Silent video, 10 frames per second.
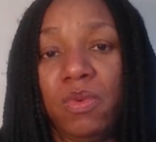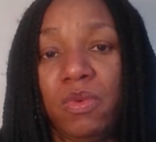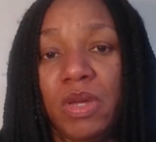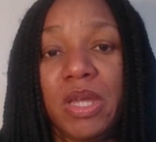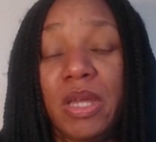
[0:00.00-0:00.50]

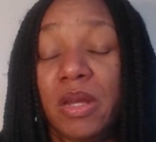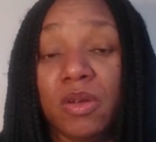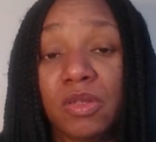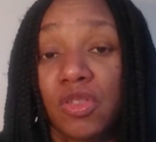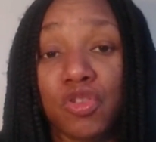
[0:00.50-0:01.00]
Okay,
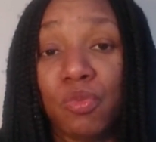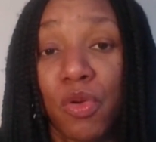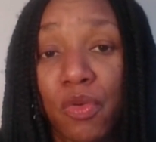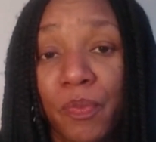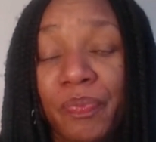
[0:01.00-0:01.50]
not
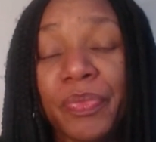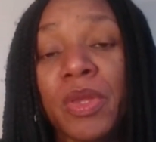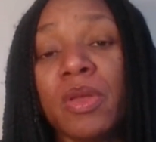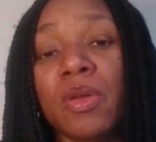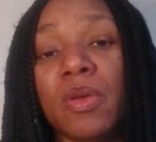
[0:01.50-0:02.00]
tomorrow.
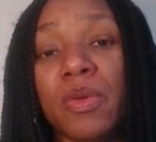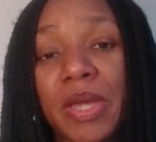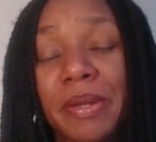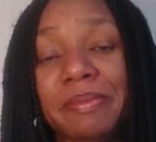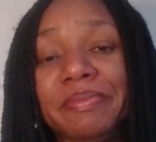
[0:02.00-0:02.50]
Okay.